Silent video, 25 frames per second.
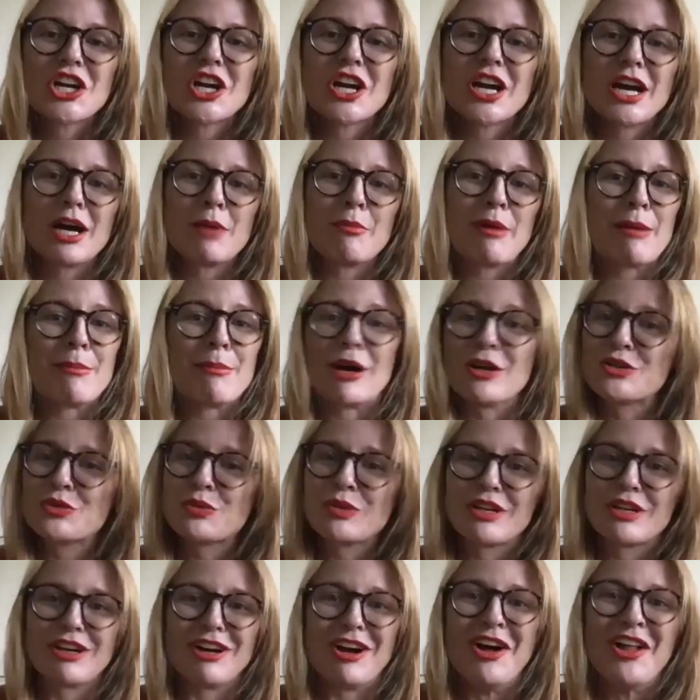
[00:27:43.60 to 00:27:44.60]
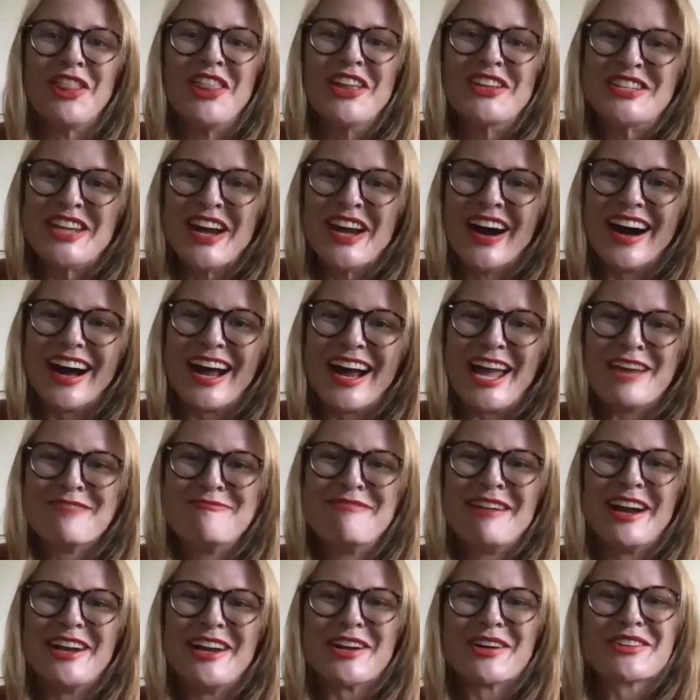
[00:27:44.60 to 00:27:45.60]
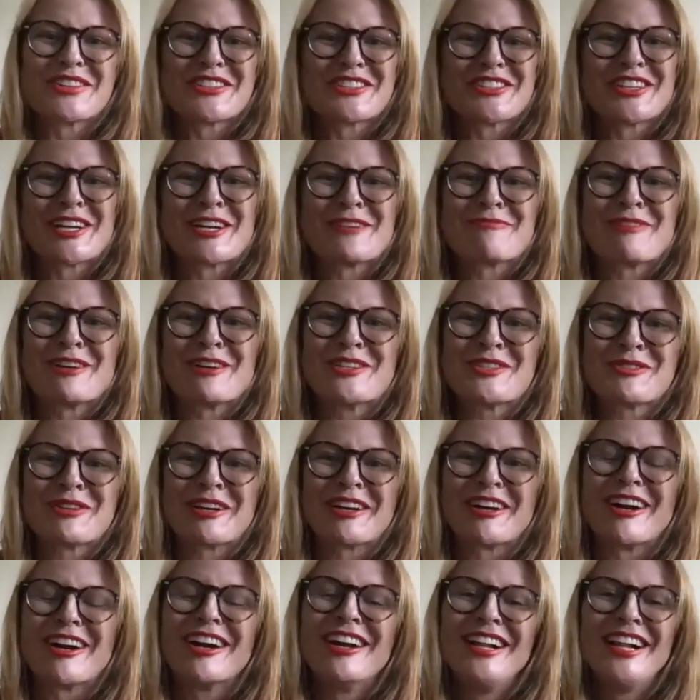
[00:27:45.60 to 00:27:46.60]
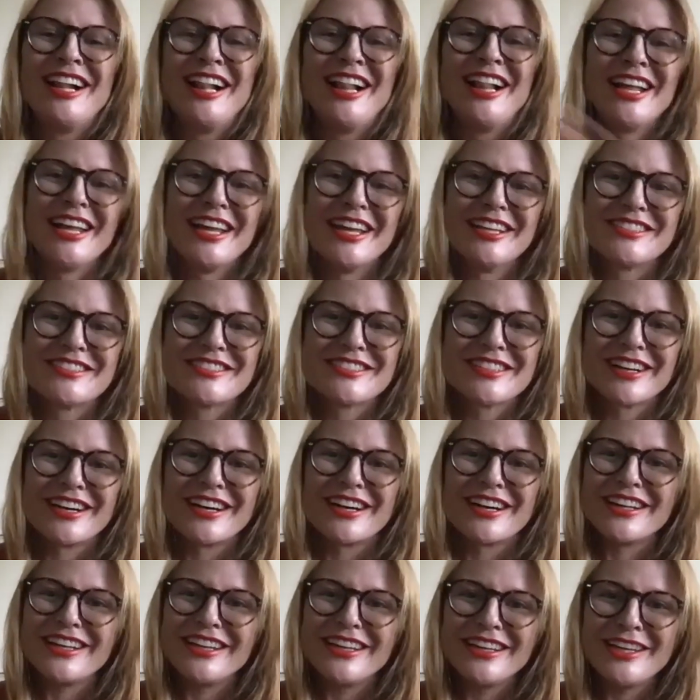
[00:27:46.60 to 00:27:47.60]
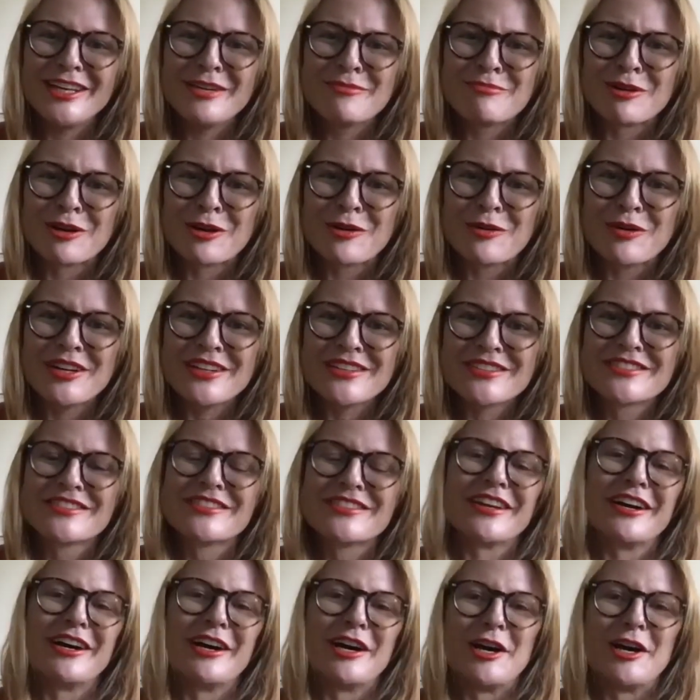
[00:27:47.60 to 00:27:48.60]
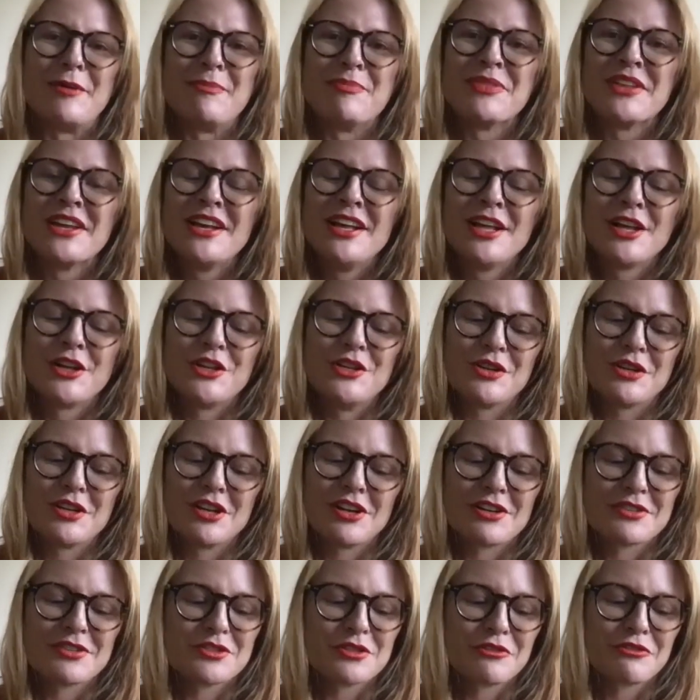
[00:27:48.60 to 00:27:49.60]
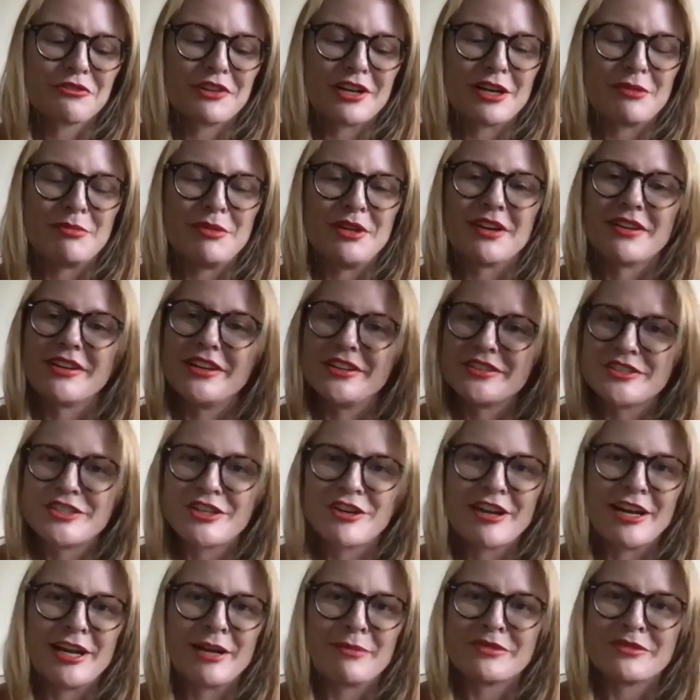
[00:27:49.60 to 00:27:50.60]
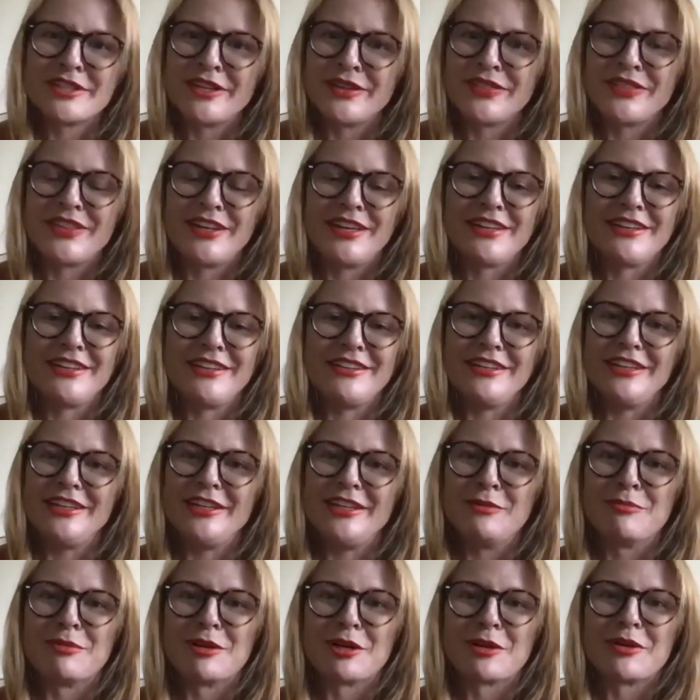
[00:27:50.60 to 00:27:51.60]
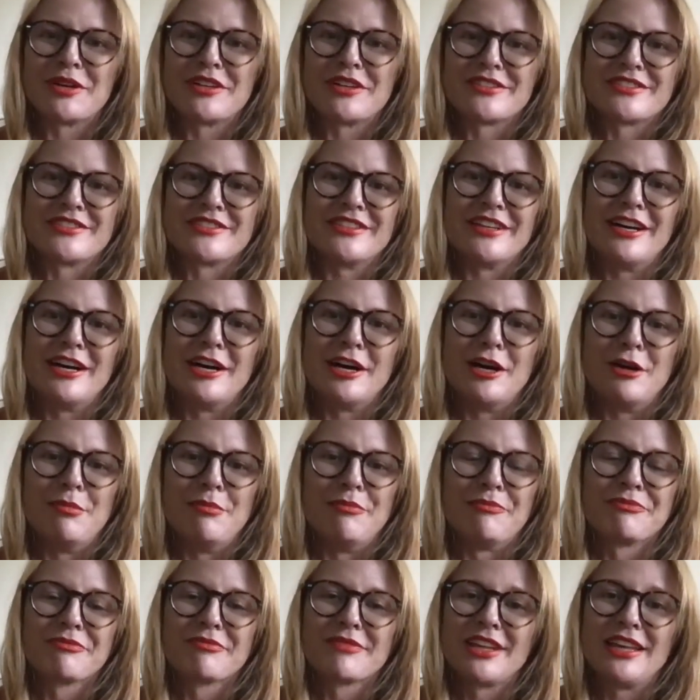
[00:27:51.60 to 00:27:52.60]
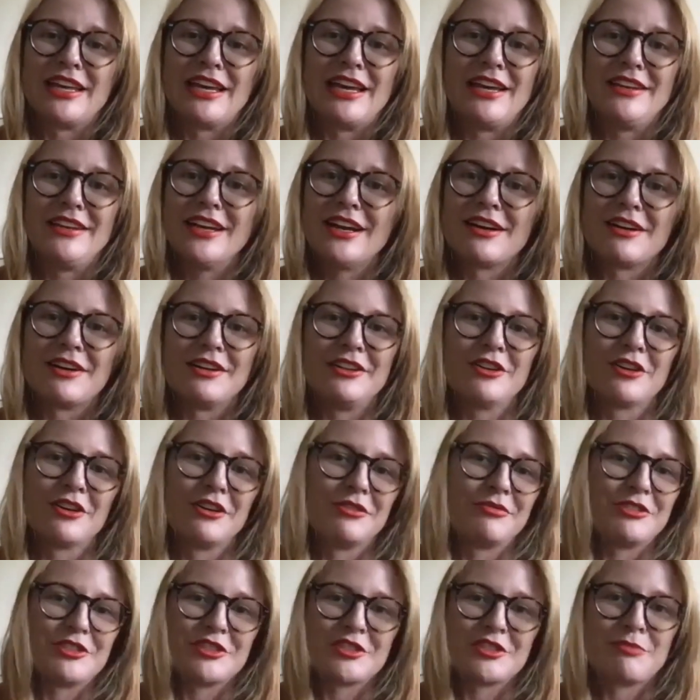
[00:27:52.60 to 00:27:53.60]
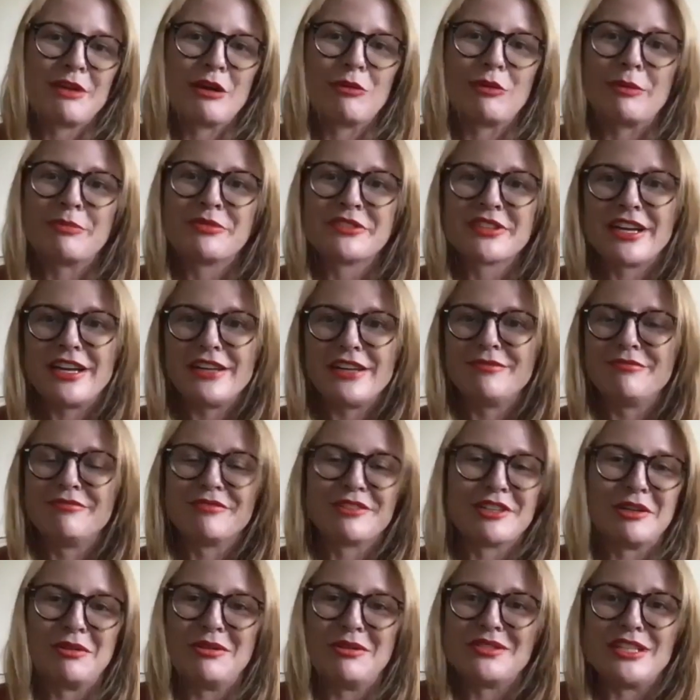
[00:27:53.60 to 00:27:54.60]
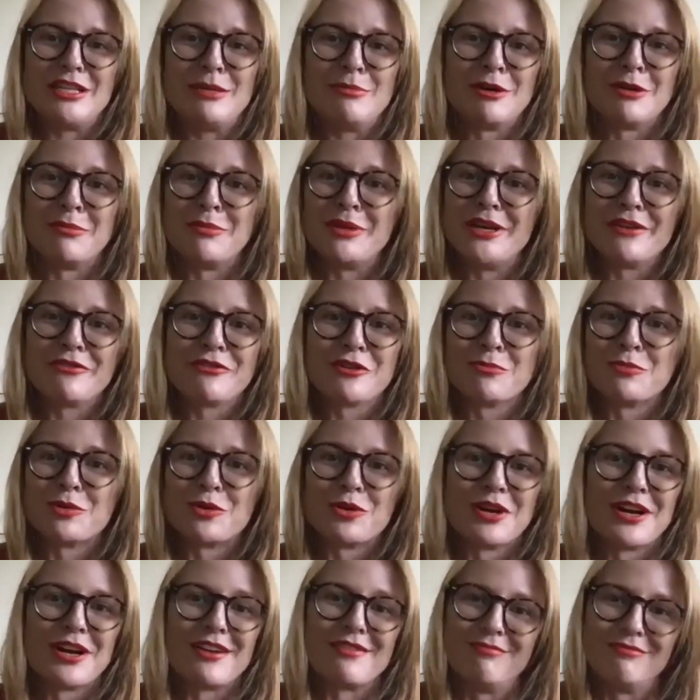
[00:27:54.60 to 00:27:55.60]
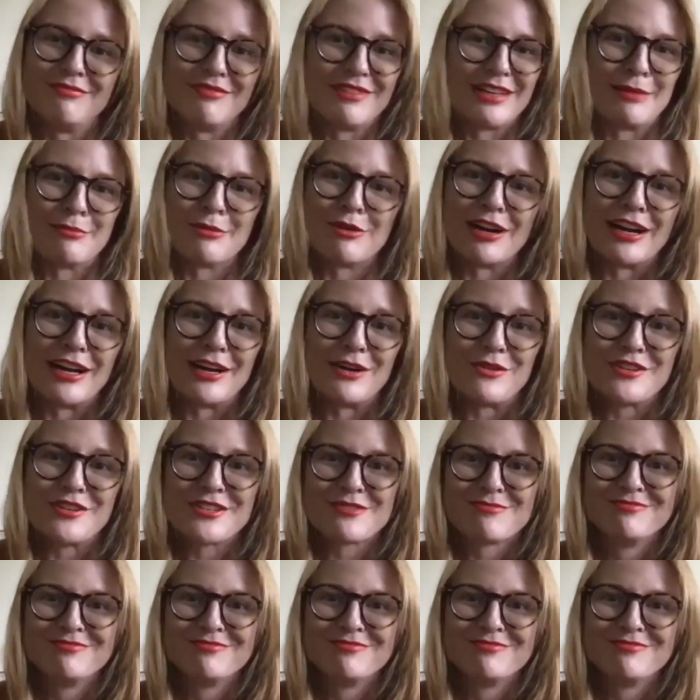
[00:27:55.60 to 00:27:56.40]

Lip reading: I'm on Twitter all the time. I'm on Twitter. It's E.E. Berquist. You can also find me on Instagram. Same thing, E.E. Berquist. And yeah, you're just my website. You can always email me if you're bored. I'm around.